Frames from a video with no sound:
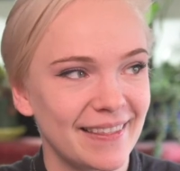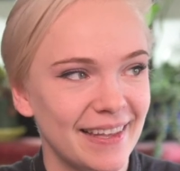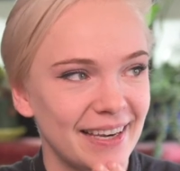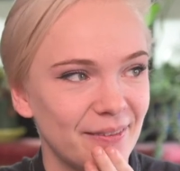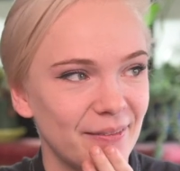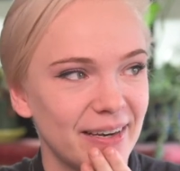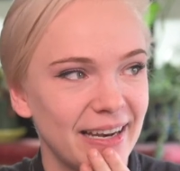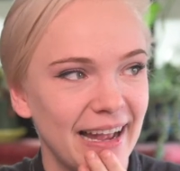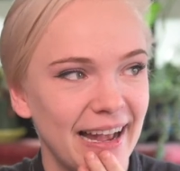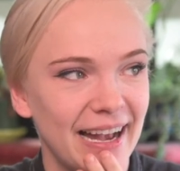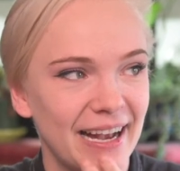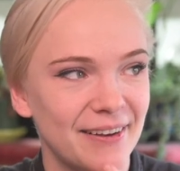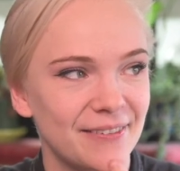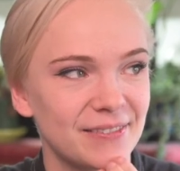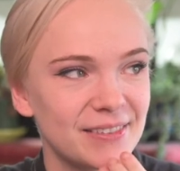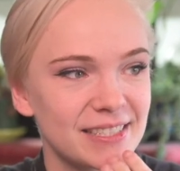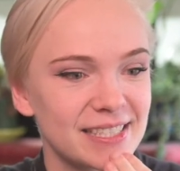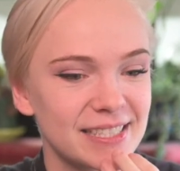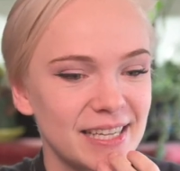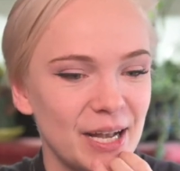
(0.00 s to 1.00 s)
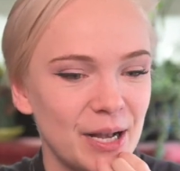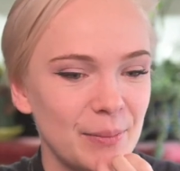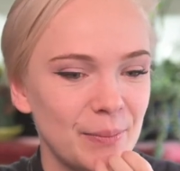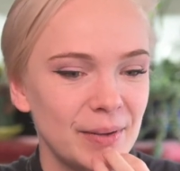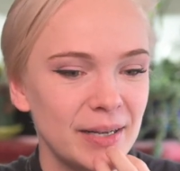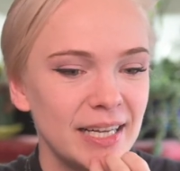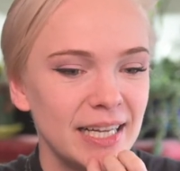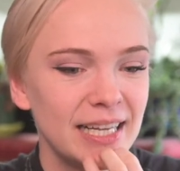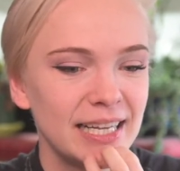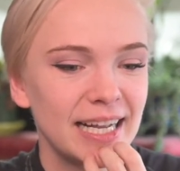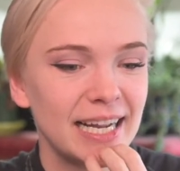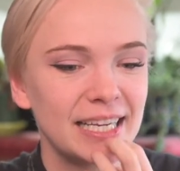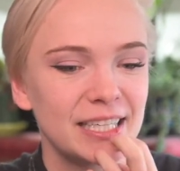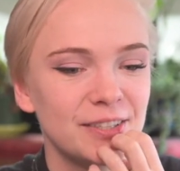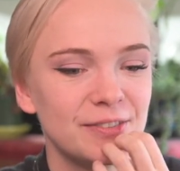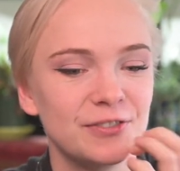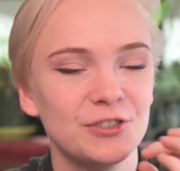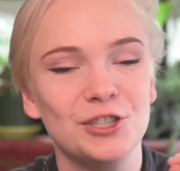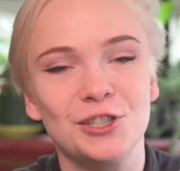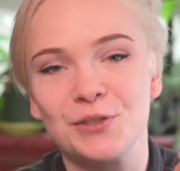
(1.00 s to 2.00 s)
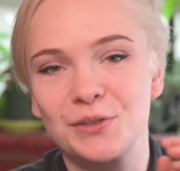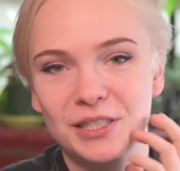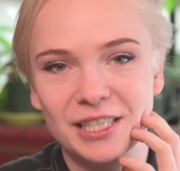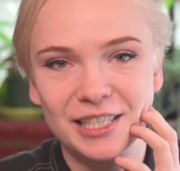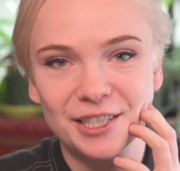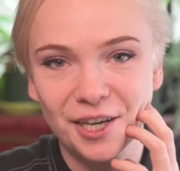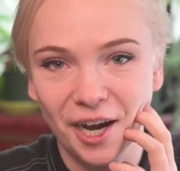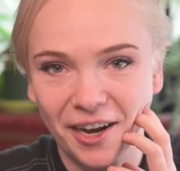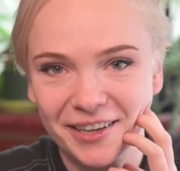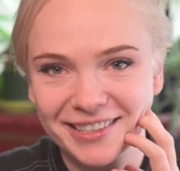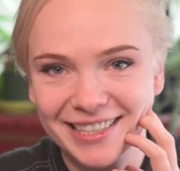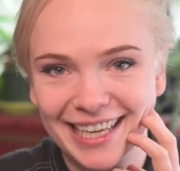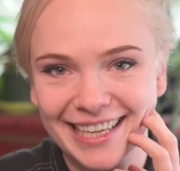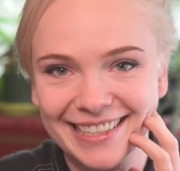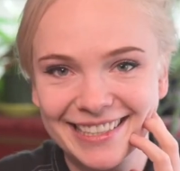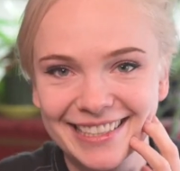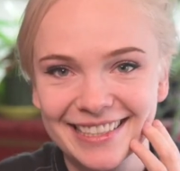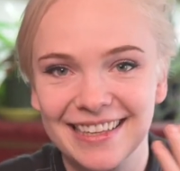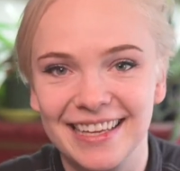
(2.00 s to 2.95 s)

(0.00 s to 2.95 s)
that it would have some kind of juicy content